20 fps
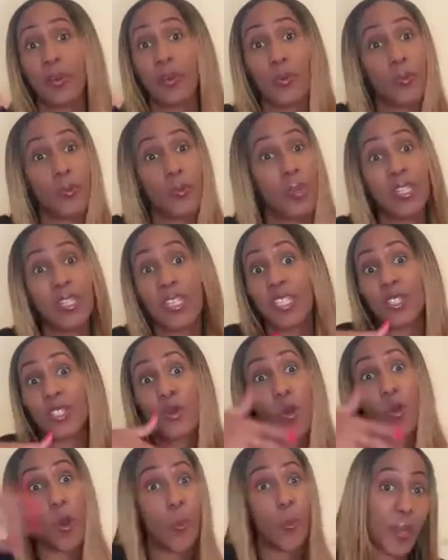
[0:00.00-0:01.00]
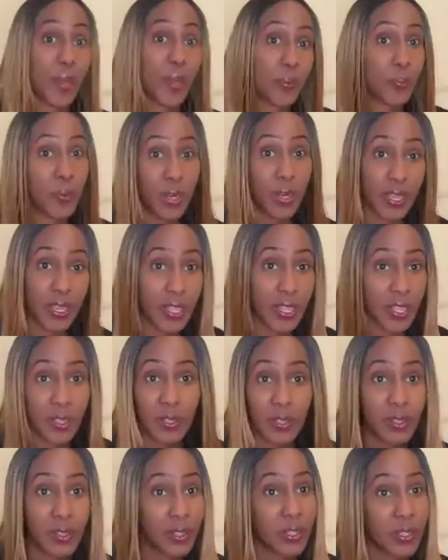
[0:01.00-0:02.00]
We just hope and pray
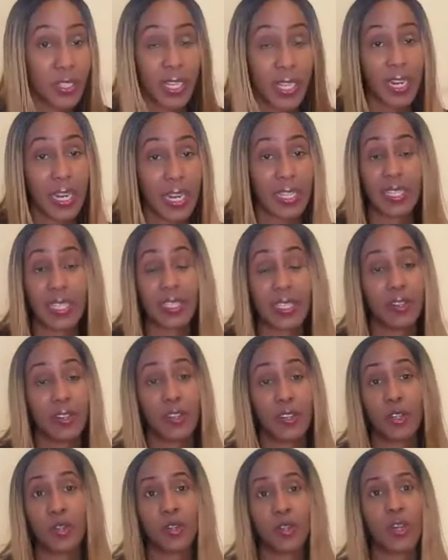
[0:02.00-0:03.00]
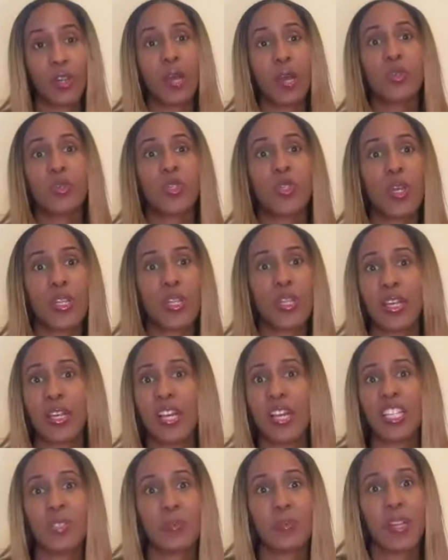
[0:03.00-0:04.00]
they tell us at the reunion. I'm sure the
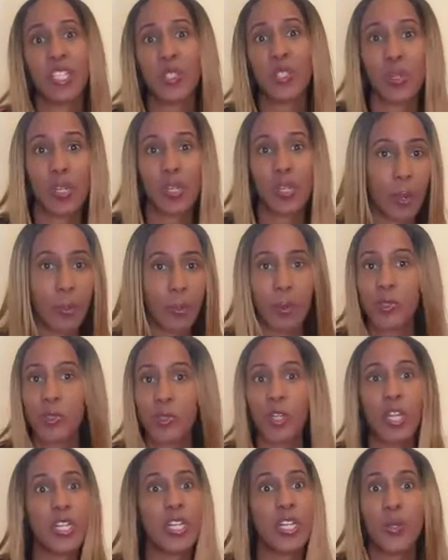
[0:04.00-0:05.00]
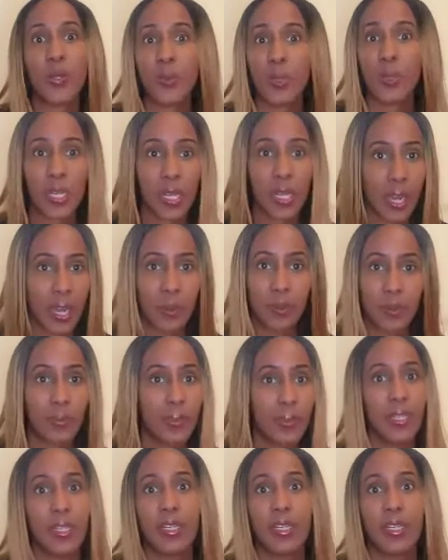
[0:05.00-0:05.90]
gas bands will come. I'm sure Neil will come.